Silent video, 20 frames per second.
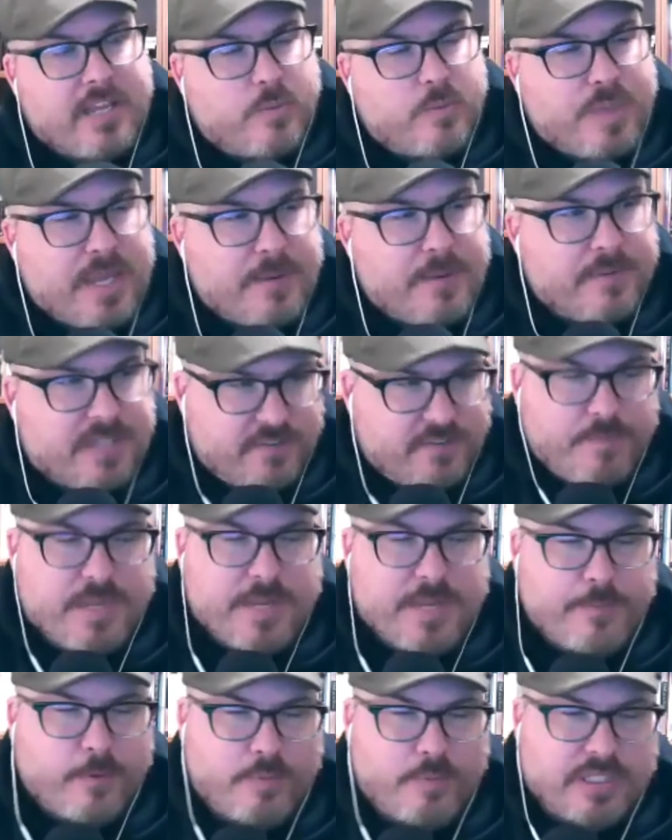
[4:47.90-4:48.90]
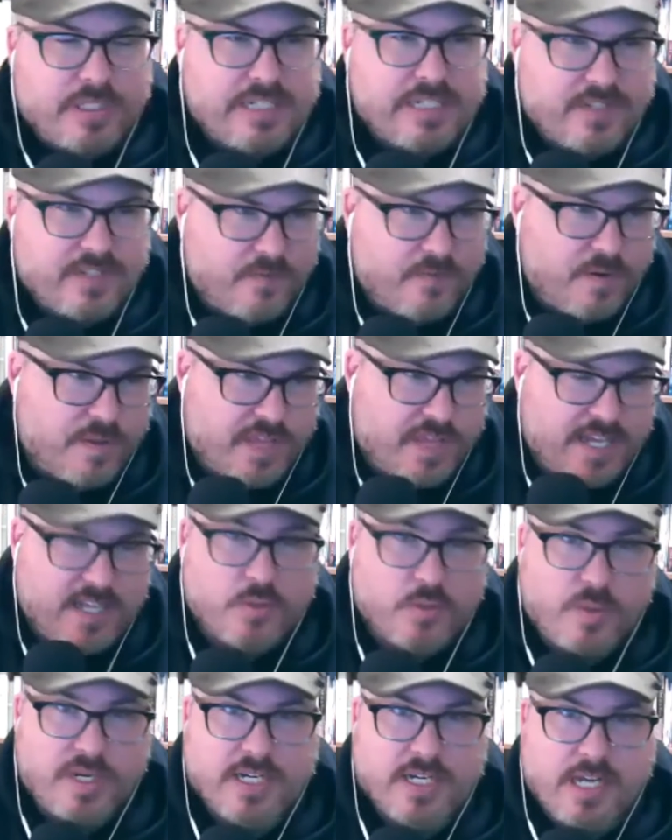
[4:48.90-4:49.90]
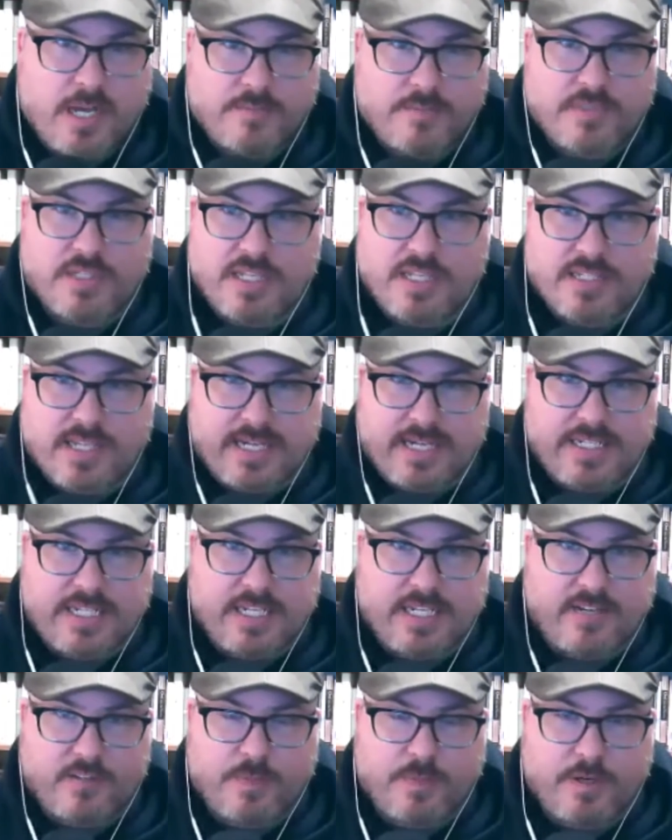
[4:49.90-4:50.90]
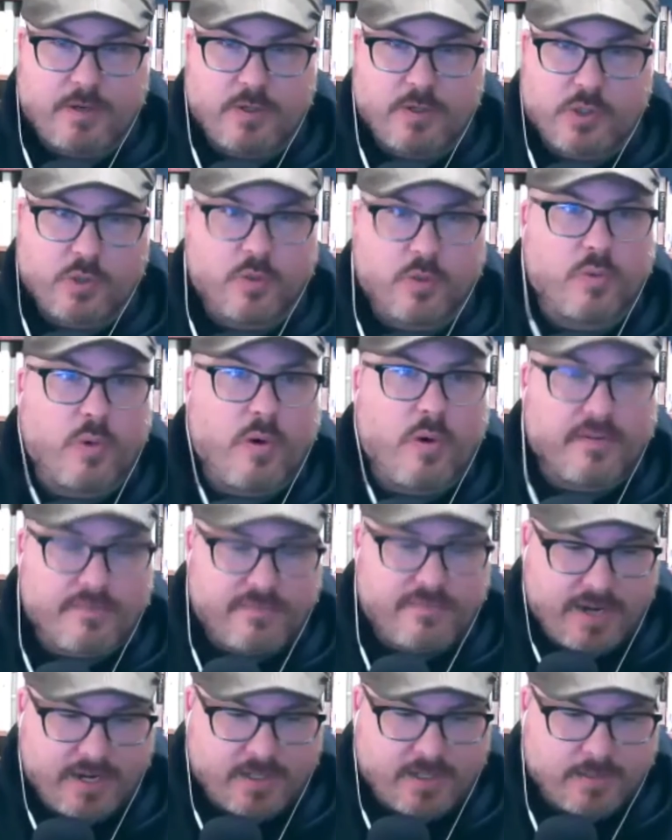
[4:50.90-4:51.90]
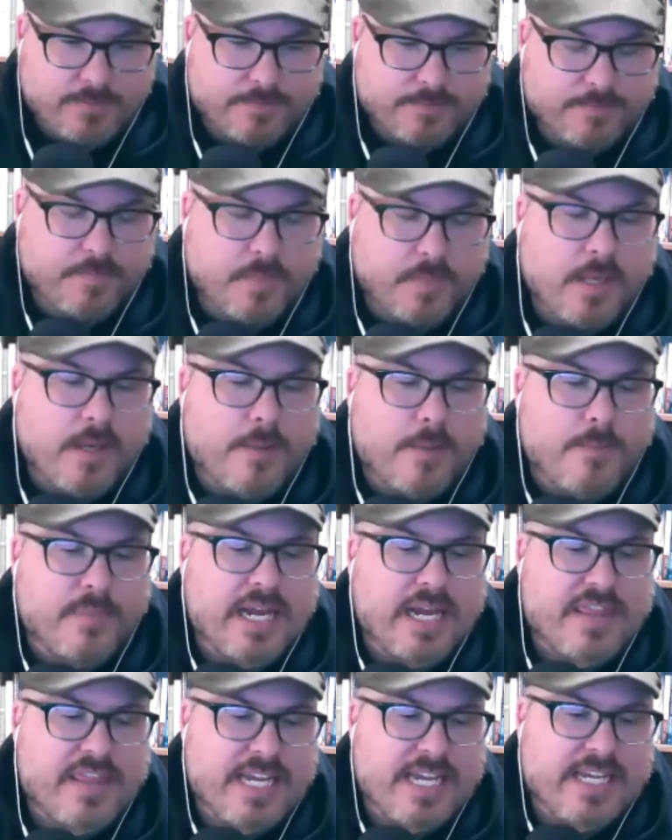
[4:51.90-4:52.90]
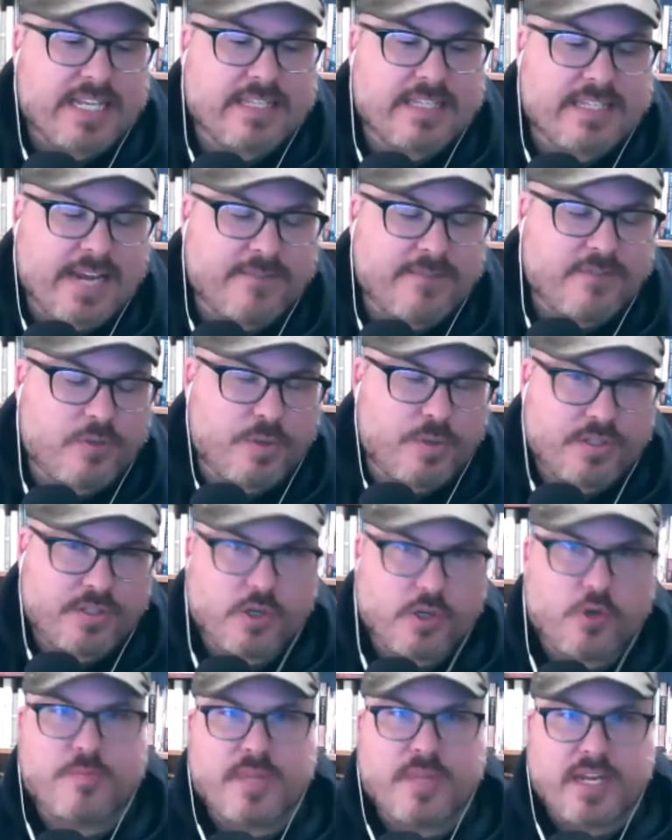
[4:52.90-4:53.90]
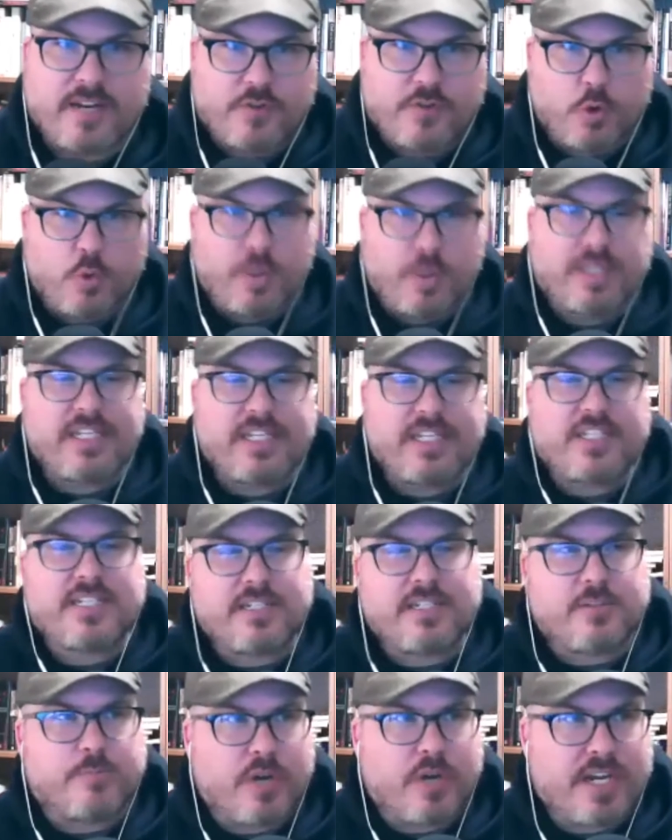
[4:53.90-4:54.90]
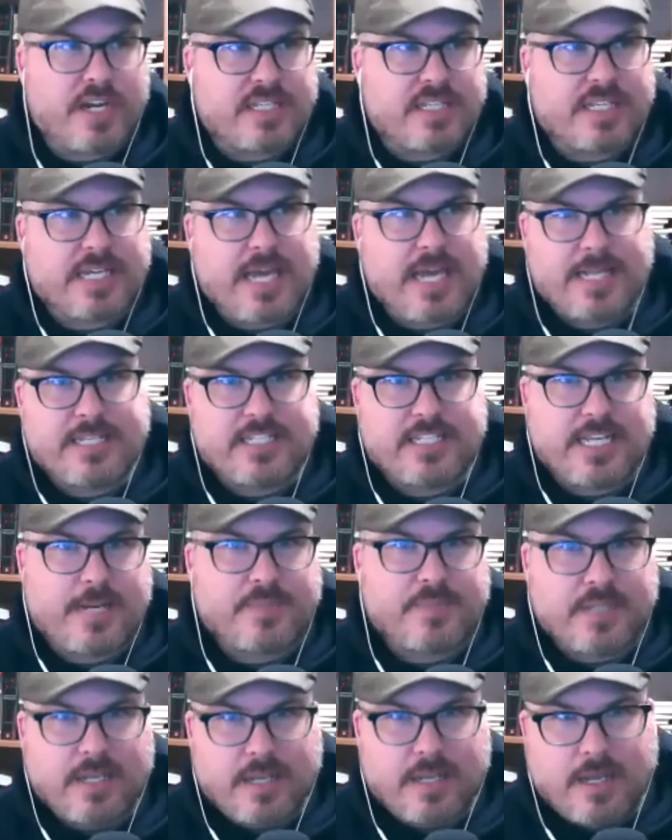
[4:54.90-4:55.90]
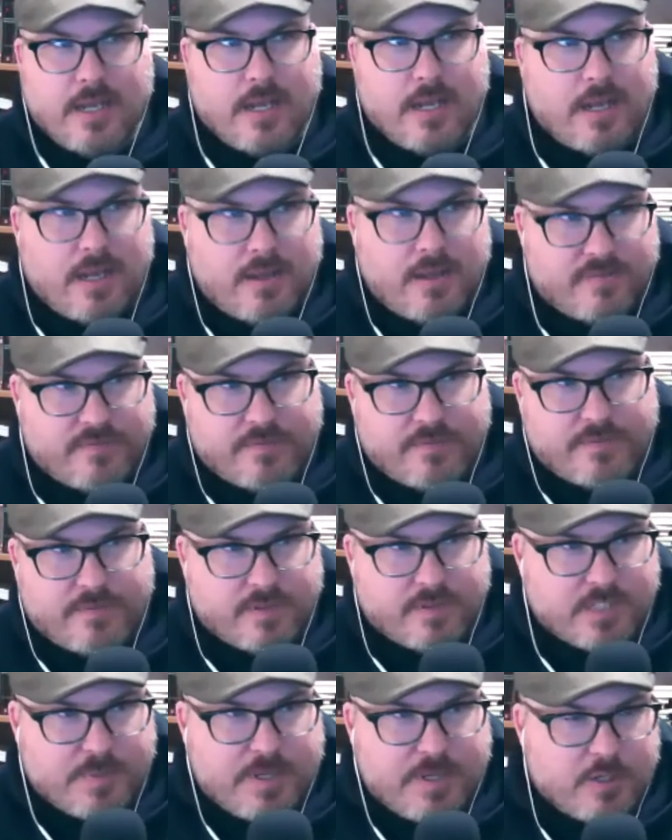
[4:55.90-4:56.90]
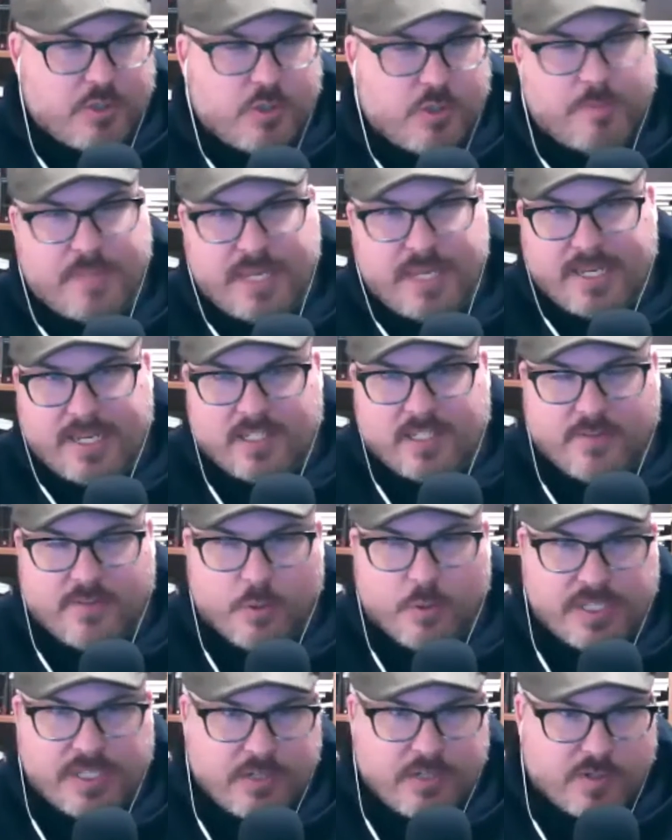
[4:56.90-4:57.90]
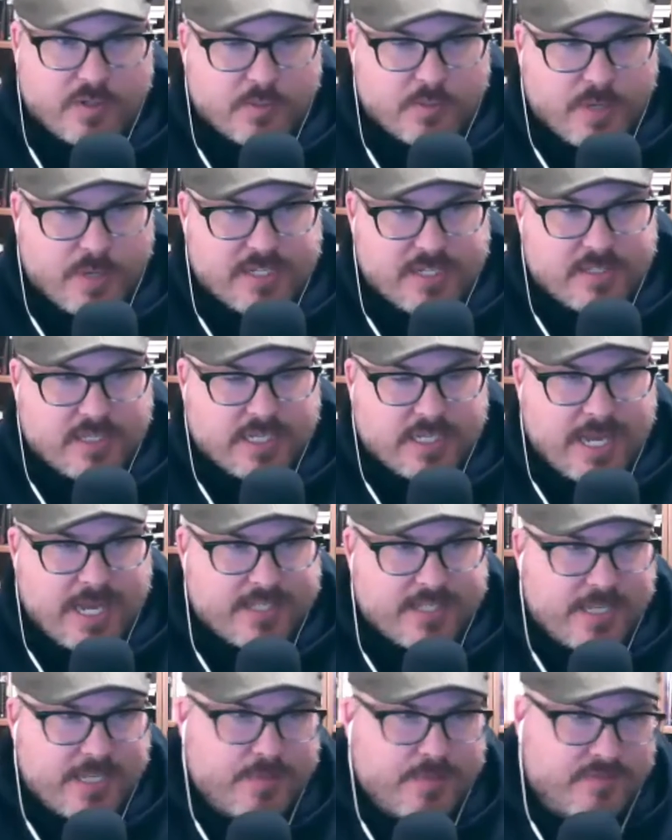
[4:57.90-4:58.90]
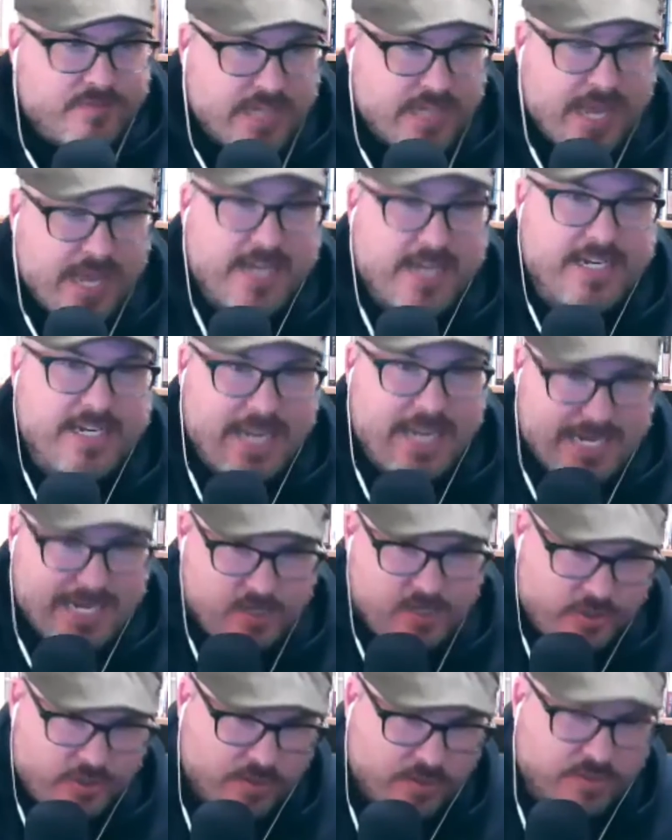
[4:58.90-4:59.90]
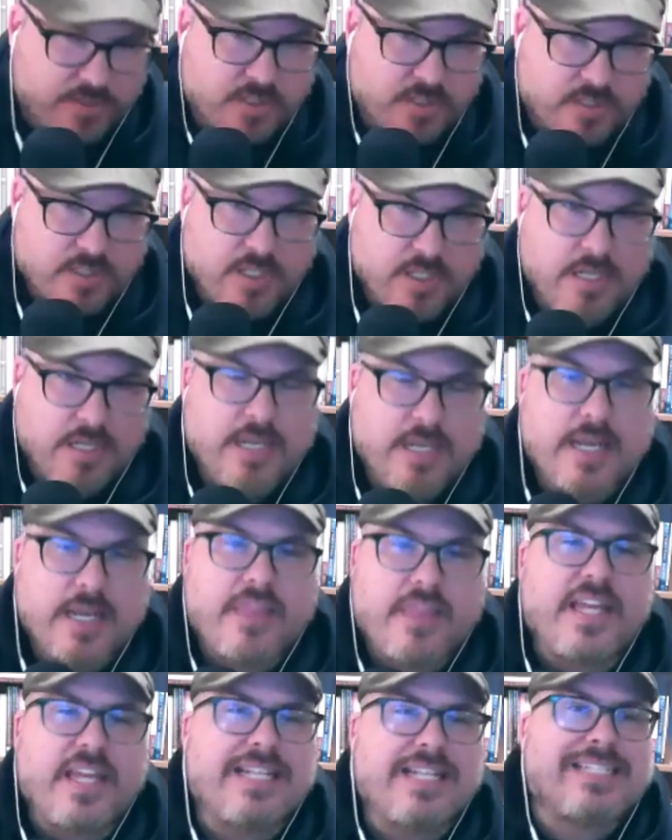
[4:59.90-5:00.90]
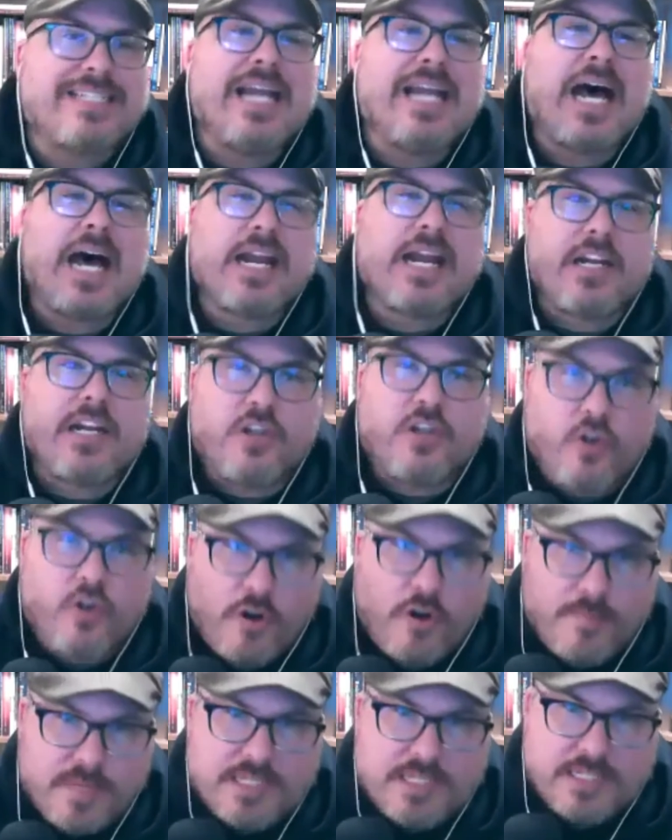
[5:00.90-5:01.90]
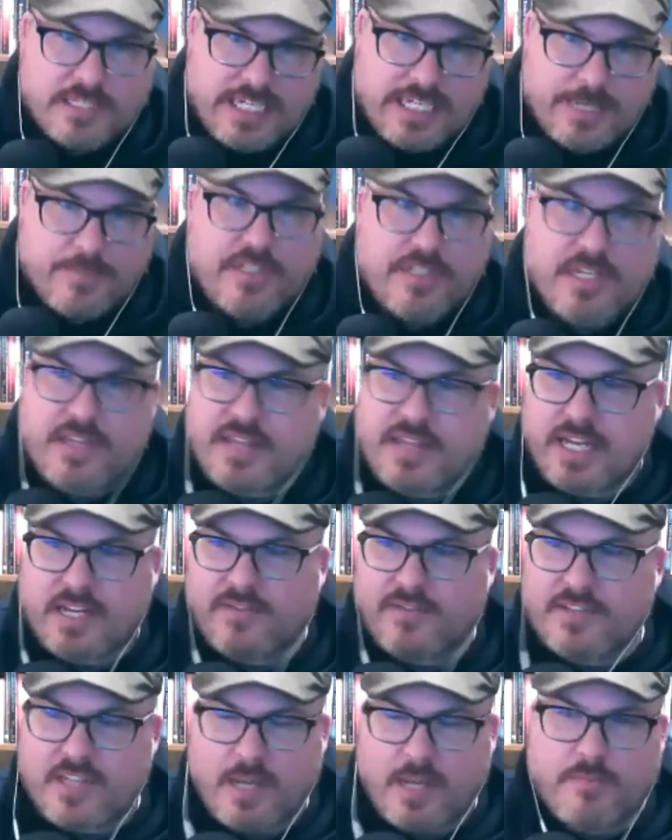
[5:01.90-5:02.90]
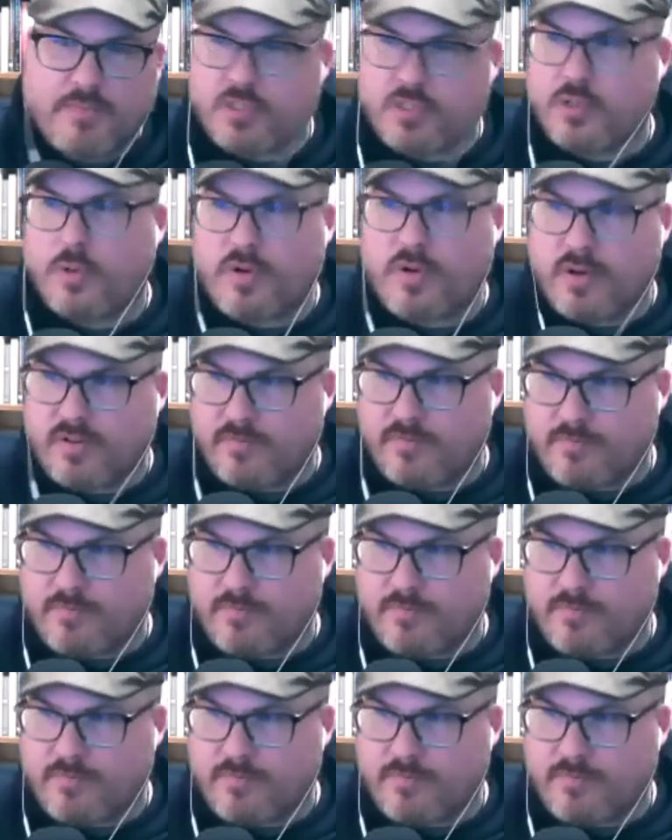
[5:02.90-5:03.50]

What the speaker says: Different people believe different things when it comes to this idea of spiritual warfare. But I think it's safe to assume that if you're willing to embrace the concept of spiritual beings, if you're willing to embrace the concept of God and angels, then it's not an enormous leap to think of some sort of